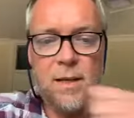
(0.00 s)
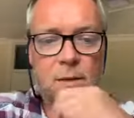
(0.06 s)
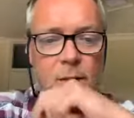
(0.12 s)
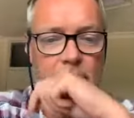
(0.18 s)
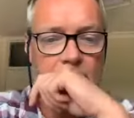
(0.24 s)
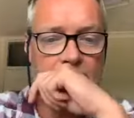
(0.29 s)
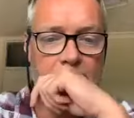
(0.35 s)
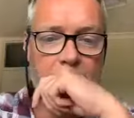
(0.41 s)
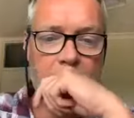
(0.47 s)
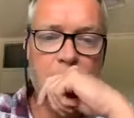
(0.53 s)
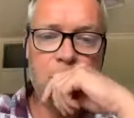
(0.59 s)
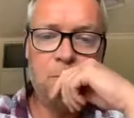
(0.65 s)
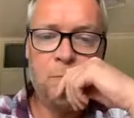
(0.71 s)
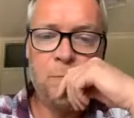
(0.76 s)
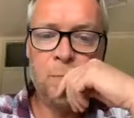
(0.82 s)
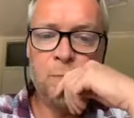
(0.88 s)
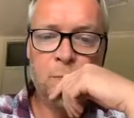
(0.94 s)
the uk
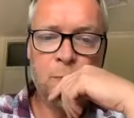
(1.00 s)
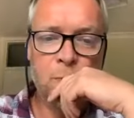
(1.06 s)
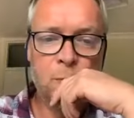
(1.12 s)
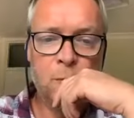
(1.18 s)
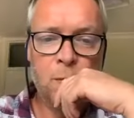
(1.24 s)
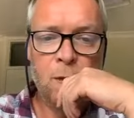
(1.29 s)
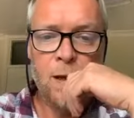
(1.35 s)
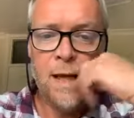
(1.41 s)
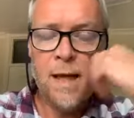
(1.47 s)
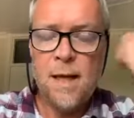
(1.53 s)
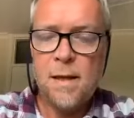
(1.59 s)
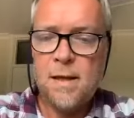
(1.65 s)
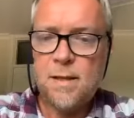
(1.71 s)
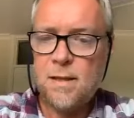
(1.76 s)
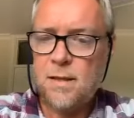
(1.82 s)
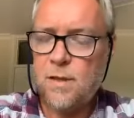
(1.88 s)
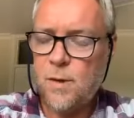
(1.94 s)

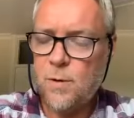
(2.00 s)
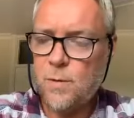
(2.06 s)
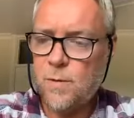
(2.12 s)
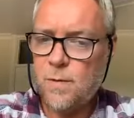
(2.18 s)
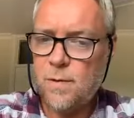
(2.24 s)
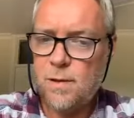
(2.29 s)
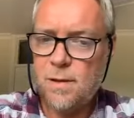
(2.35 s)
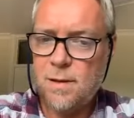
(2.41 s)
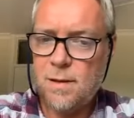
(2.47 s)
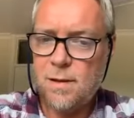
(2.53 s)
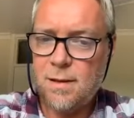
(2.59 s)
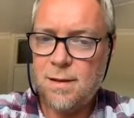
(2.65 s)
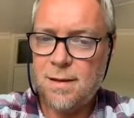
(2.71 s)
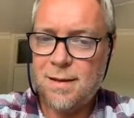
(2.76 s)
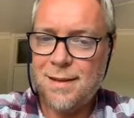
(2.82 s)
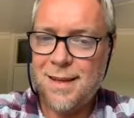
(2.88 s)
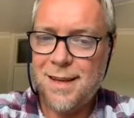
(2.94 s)
so
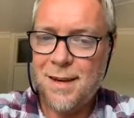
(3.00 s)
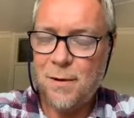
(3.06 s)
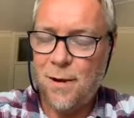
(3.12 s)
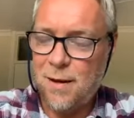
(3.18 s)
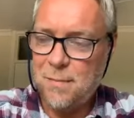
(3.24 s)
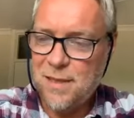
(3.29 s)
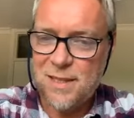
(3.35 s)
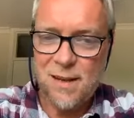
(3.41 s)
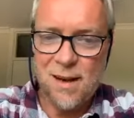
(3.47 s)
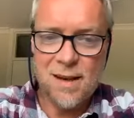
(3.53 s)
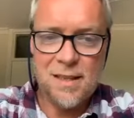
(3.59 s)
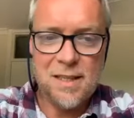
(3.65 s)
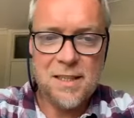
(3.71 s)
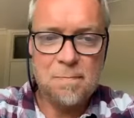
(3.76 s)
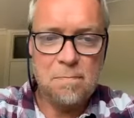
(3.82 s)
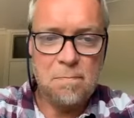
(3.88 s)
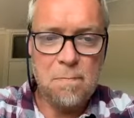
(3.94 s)
you know i'm a
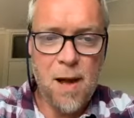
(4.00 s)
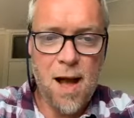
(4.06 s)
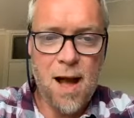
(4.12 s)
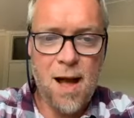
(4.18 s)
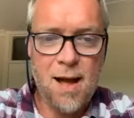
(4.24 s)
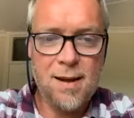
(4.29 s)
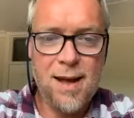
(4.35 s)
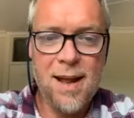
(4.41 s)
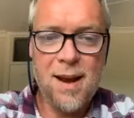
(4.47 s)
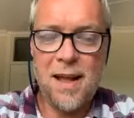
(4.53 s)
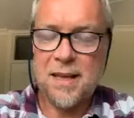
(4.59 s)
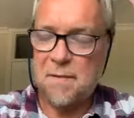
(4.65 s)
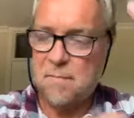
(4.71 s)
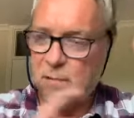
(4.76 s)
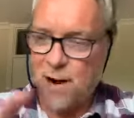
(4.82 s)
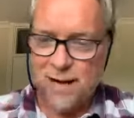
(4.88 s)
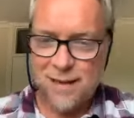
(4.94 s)
scientist but and i
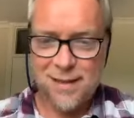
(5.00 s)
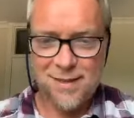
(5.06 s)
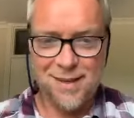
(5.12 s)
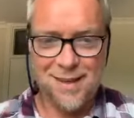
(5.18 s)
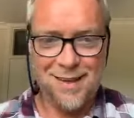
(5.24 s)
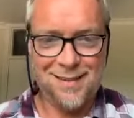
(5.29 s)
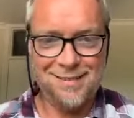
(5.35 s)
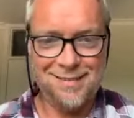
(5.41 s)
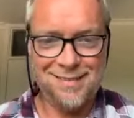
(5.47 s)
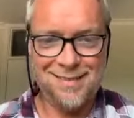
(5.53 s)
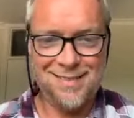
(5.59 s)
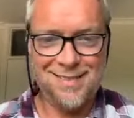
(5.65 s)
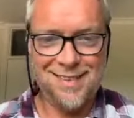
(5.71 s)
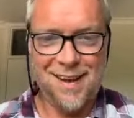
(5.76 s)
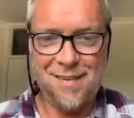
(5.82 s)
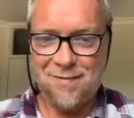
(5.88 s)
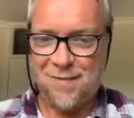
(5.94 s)
can practice it
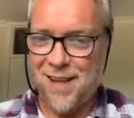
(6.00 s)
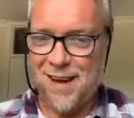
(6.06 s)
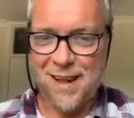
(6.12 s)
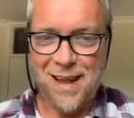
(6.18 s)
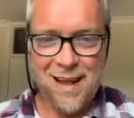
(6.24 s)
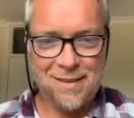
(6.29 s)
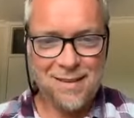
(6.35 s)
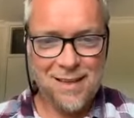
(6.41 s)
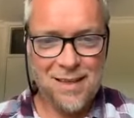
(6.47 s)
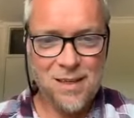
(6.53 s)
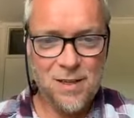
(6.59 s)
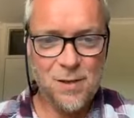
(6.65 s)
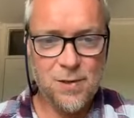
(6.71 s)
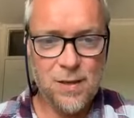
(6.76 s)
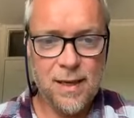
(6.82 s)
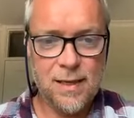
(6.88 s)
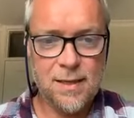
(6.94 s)
i feel i can
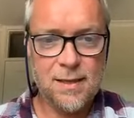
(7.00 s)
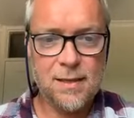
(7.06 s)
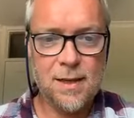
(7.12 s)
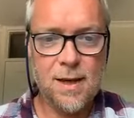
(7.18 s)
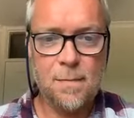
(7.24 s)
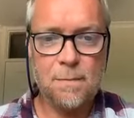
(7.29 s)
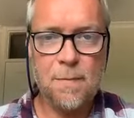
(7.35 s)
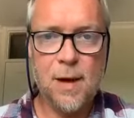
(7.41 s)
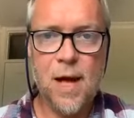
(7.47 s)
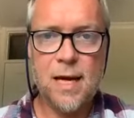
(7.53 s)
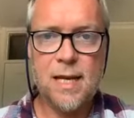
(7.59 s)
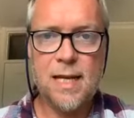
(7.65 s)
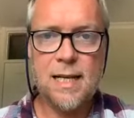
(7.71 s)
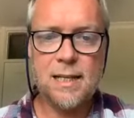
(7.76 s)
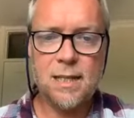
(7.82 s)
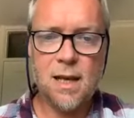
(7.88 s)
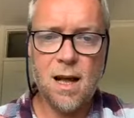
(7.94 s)
do this but
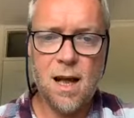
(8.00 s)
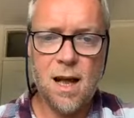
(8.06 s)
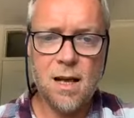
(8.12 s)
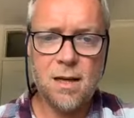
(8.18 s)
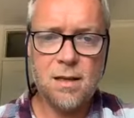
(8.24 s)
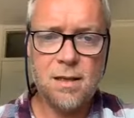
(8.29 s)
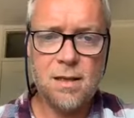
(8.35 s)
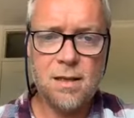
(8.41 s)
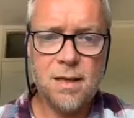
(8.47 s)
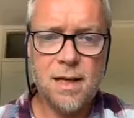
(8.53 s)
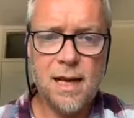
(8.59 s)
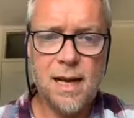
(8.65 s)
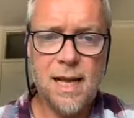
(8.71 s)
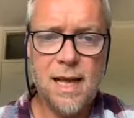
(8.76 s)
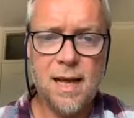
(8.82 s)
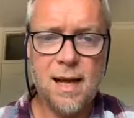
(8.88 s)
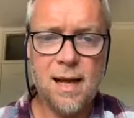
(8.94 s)
it's
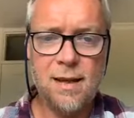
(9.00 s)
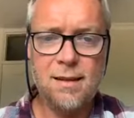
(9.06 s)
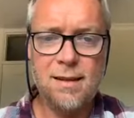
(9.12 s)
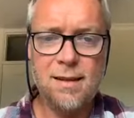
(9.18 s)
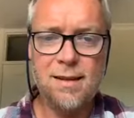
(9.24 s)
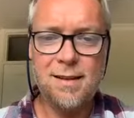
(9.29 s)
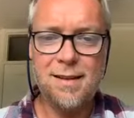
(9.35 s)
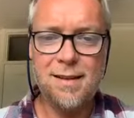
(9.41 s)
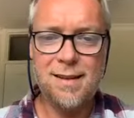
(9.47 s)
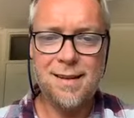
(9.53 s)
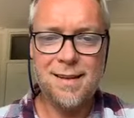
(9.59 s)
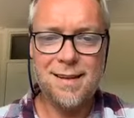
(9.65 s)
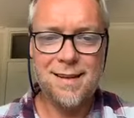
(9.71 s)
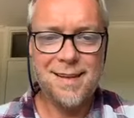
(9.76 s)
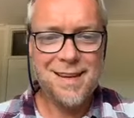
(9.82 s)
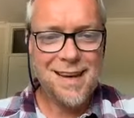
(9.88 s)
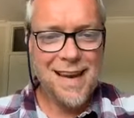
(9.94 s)
unclear
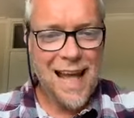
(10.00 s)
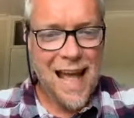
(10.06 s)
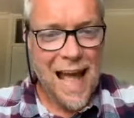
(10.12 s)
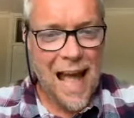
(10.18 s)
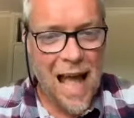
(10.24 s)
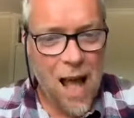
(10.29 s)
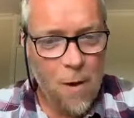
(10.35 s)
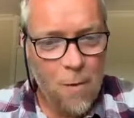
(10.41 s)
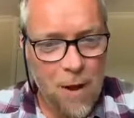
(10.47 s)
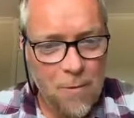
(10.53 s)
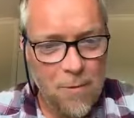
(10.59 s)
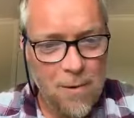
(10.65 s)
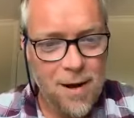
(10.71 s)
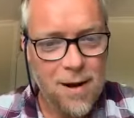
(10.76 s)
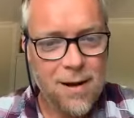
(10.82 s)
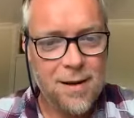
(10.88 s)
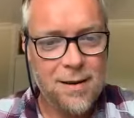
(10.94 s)
how it
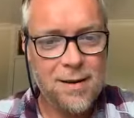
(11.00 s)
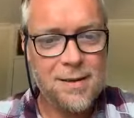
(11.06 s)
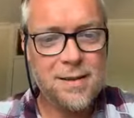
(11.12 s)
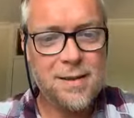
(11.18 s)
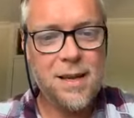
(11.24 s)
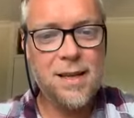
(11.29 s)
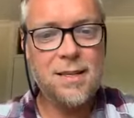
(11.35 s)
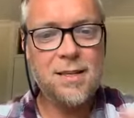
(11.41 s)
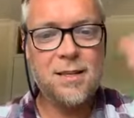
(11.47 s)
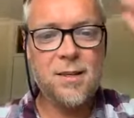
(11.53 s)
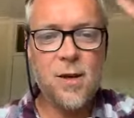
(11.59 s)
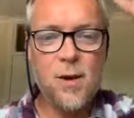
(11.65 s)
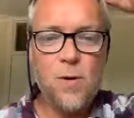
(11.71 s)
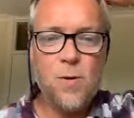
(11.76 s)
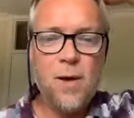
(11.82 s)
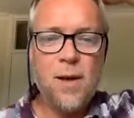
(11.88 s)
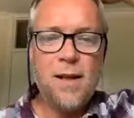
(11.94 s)
works. And
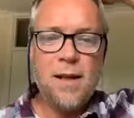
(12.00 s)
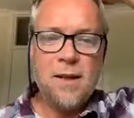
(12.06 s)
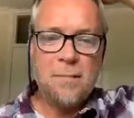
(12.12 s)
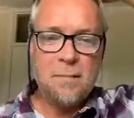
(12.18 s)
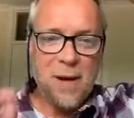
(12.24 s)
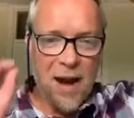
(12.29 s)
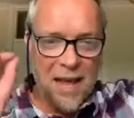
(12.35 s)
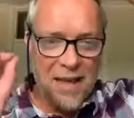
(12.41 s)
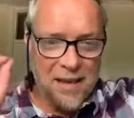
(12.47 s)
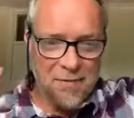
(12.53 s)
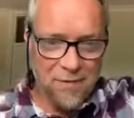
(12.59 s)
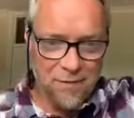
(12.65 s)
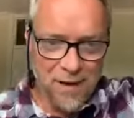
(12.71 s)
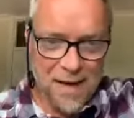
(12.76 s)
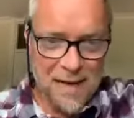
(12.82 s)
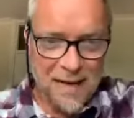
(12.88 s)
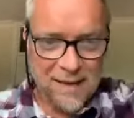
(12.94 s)
so, but I can
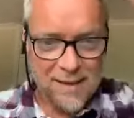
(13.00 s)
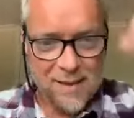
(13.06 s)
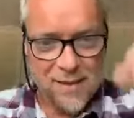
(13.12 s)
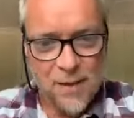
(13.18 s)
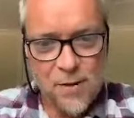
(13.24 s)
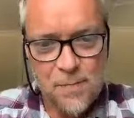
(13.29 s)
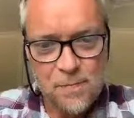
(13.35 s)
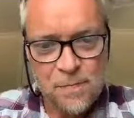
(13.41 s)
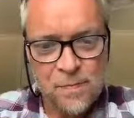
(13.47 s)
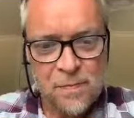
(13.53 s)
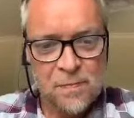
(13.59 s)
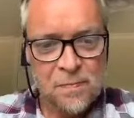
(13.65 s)
feel it. So